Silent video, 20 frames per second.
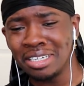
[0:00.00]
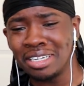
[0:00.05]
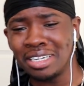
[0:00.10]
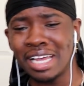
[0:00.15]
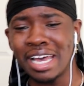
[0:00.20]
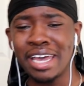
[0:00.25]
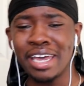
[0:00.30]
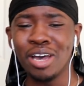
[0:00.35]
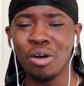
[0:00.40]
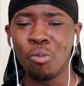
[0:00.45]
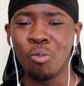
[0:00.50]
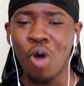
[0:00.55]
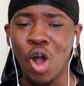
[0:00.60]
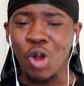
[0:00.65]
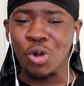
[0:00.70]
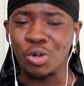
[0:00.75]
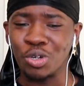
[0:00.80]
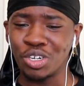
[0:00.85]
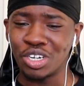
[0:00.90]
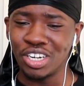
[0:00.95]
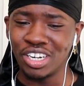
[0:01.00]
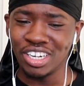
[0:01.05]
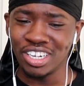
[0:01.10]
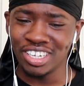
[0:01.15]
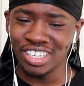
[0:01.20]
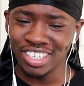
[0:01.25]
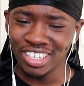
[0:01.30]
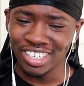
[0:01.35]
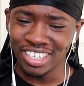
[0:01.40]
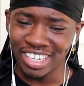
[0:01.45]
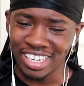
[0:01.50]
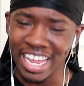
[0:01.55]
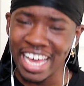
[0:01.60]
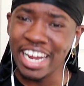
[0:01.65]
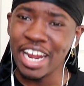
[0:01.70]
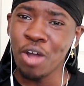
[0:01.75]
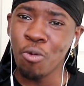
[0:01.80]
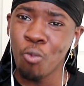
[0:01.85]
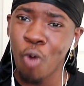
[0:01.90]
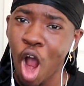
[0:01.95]
Let him work.
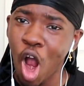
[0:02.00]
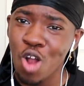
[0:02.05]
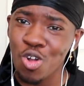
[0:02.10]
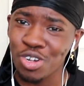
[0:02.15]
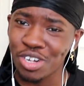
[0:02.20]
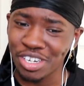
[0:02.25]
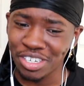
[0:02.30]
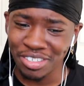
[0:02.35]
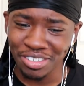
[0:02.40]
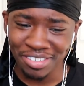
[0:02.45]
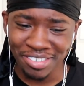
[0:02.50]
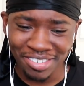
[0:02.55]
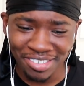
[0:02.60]
Let him work.